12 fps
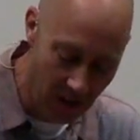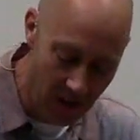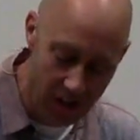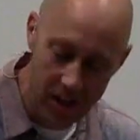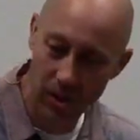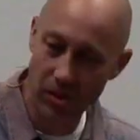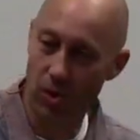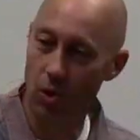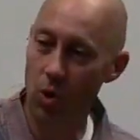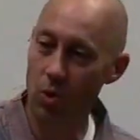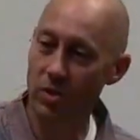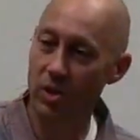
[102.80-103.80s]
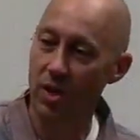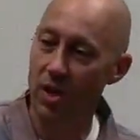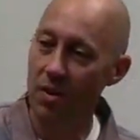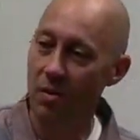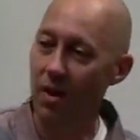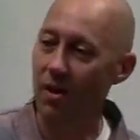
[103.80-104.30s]
He also owned
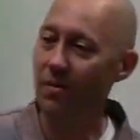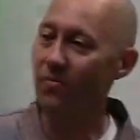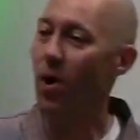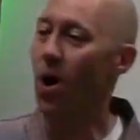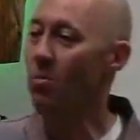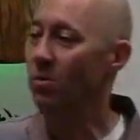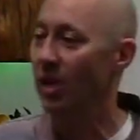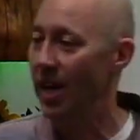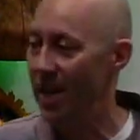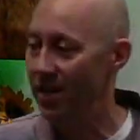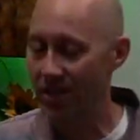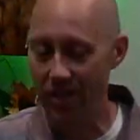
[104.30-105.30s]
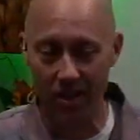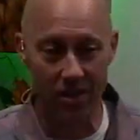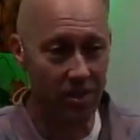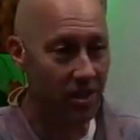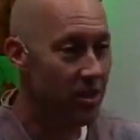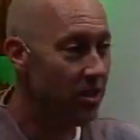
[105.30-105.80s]
farmland in
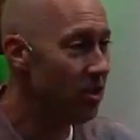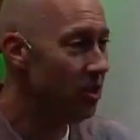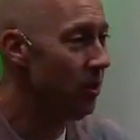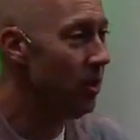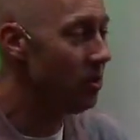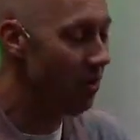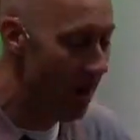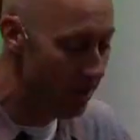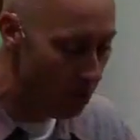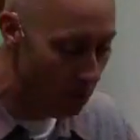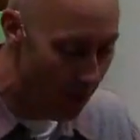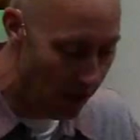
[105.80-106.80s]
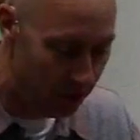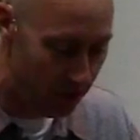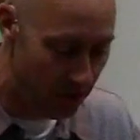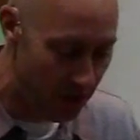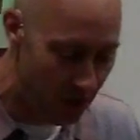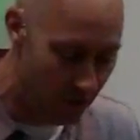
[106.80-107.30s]
Assisi, so he was rather
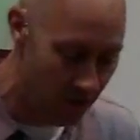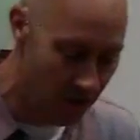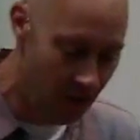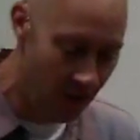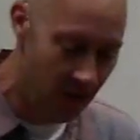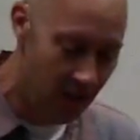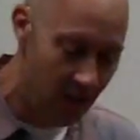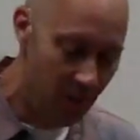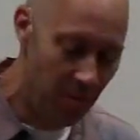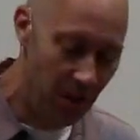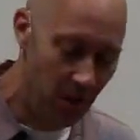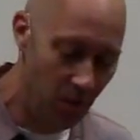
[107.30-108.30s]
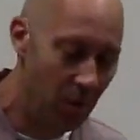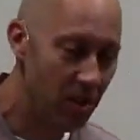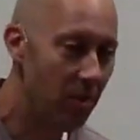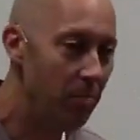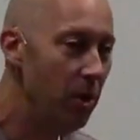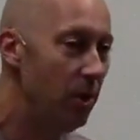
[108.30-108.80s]
well-to-do. His mother was a
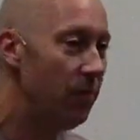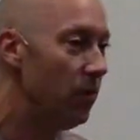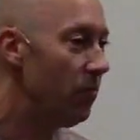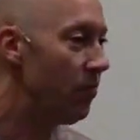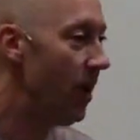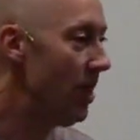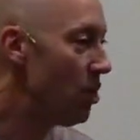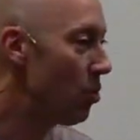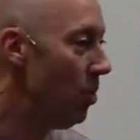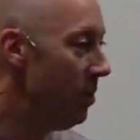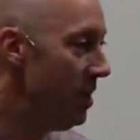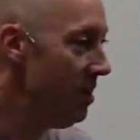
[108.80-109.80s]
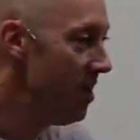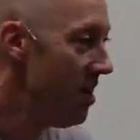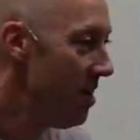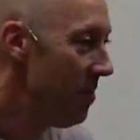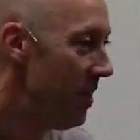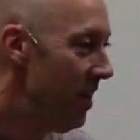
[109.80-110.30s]
beautiful French woman,
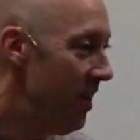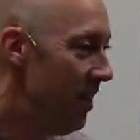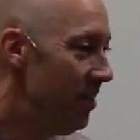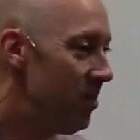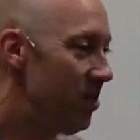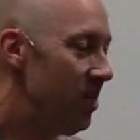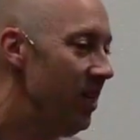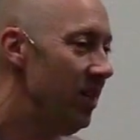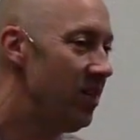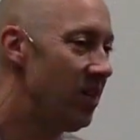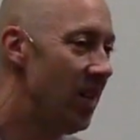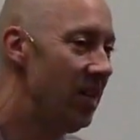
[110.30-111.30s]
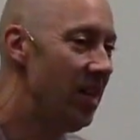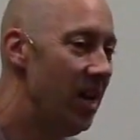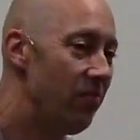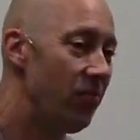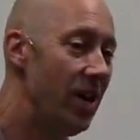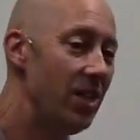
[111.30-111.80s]
and it is said
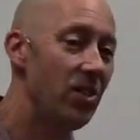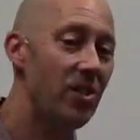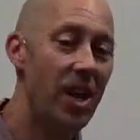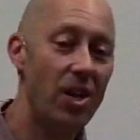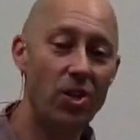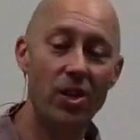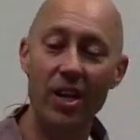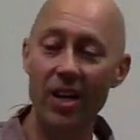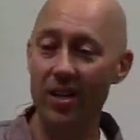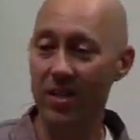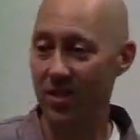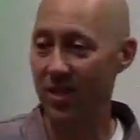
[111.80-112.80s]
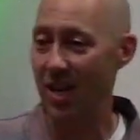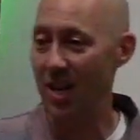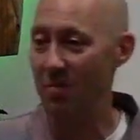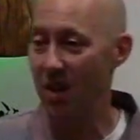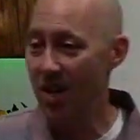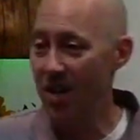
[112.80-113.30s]
that Francis actually got his
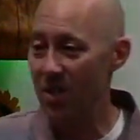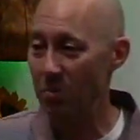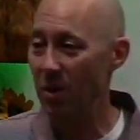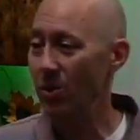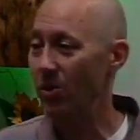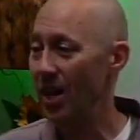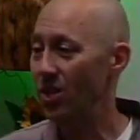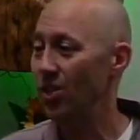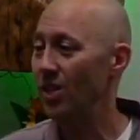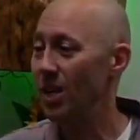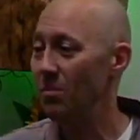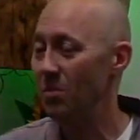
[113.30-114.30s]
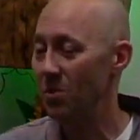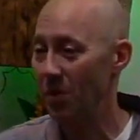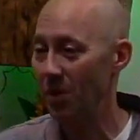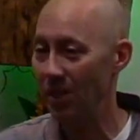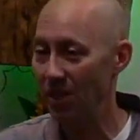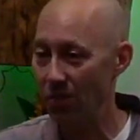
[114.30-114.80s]
name. His mother had actually named him
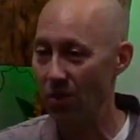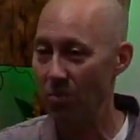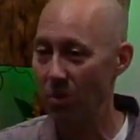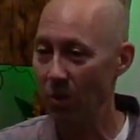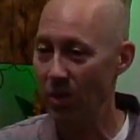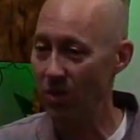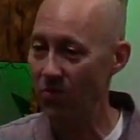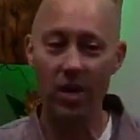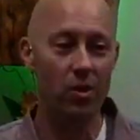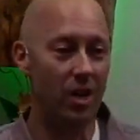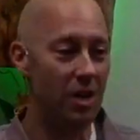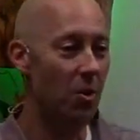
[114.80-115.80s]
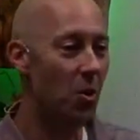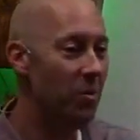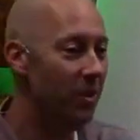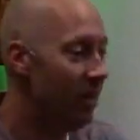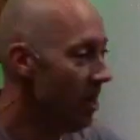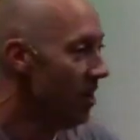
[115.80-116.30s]
something different, but when his father came home and
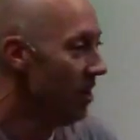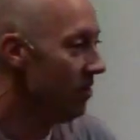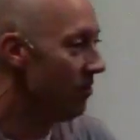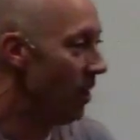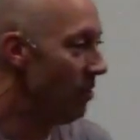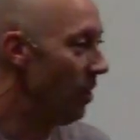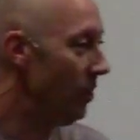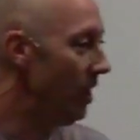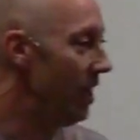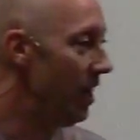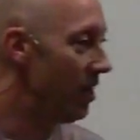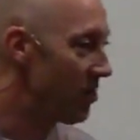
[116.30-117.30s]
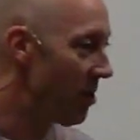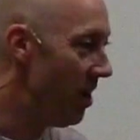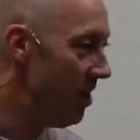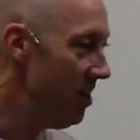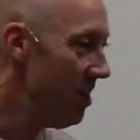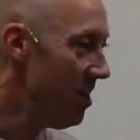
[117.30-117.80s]
found out that he had a
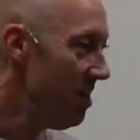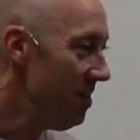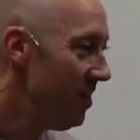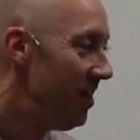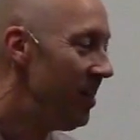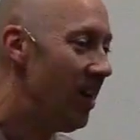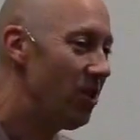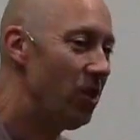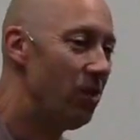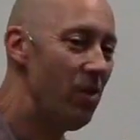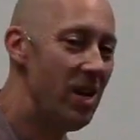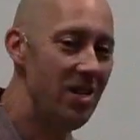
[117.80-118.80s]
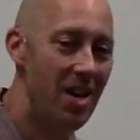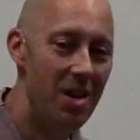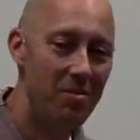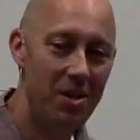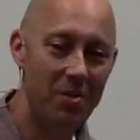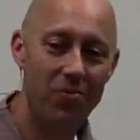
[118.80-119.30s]
son, he actually renamed
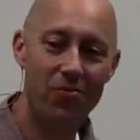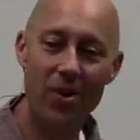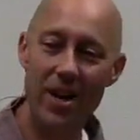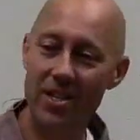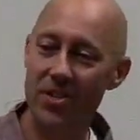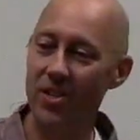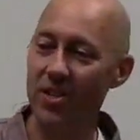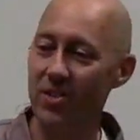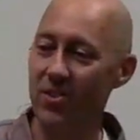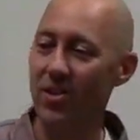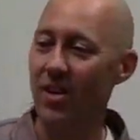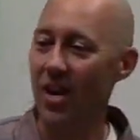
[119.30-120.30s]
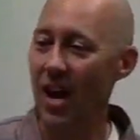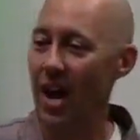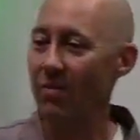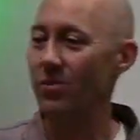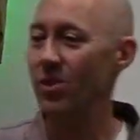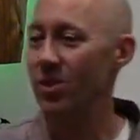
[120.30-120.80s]
him Francis
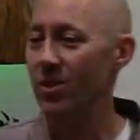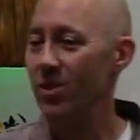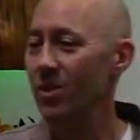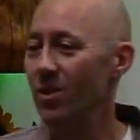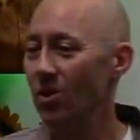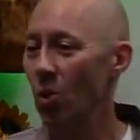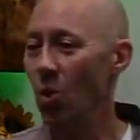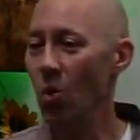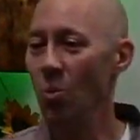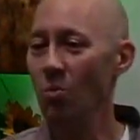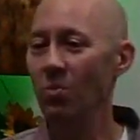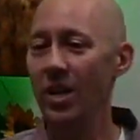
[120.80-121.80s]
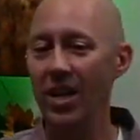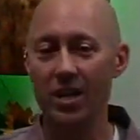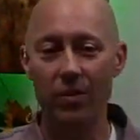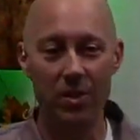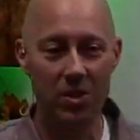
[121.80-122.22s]
after the homeland of his